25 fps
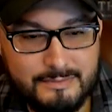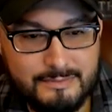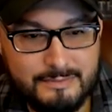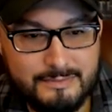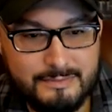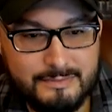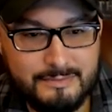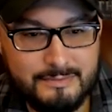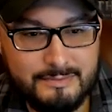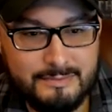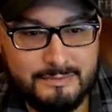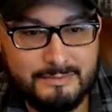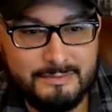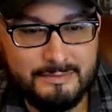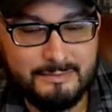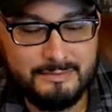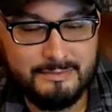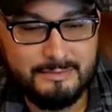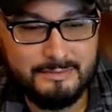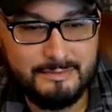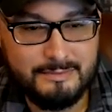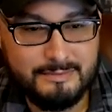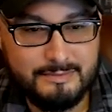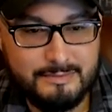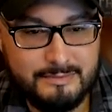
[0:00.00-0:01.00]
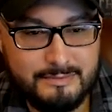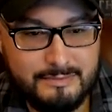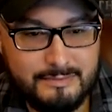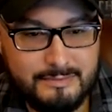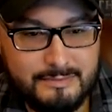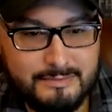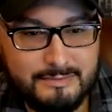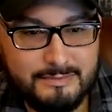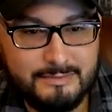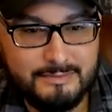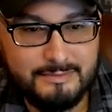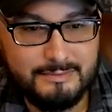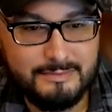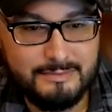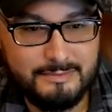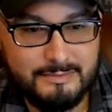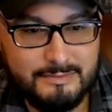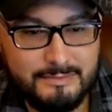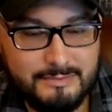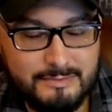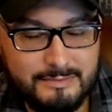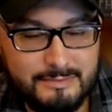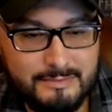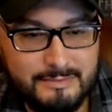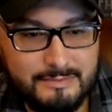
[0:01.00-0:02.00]

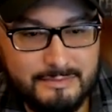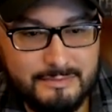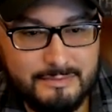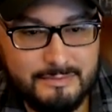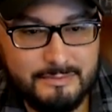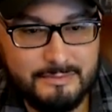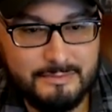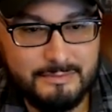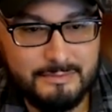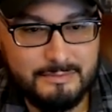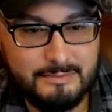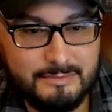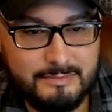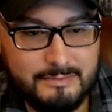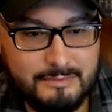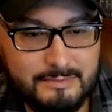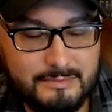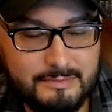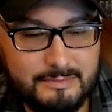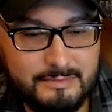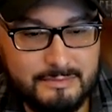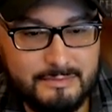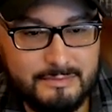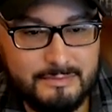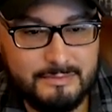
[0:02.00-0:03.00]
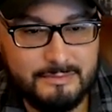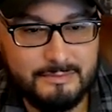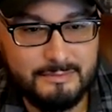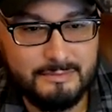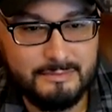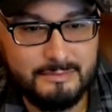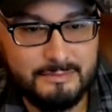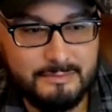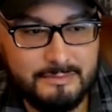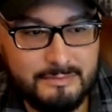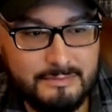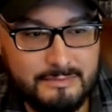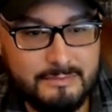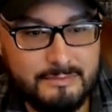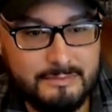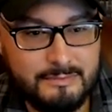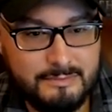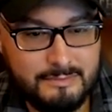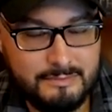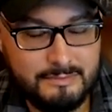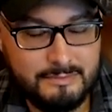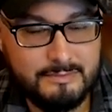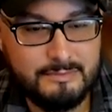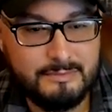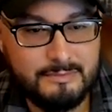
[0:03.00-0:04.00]

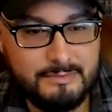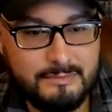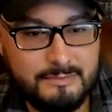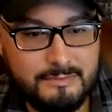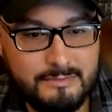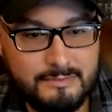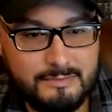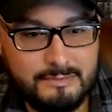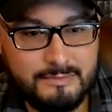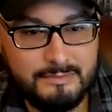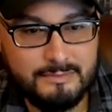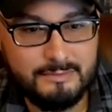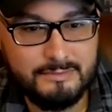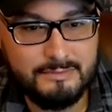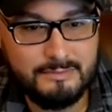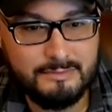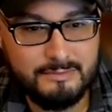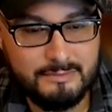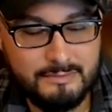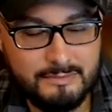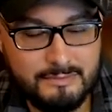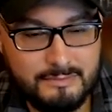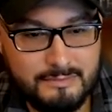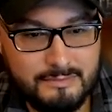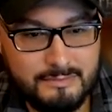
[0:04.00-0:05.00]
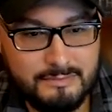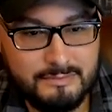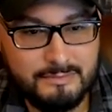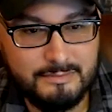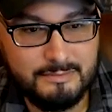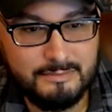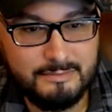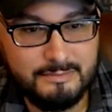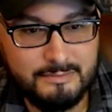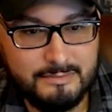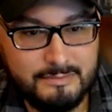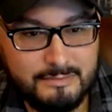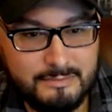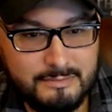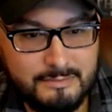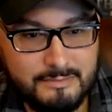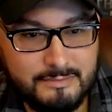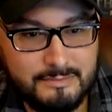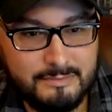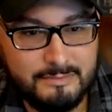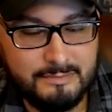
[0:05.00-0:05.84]
The person shown says nothing.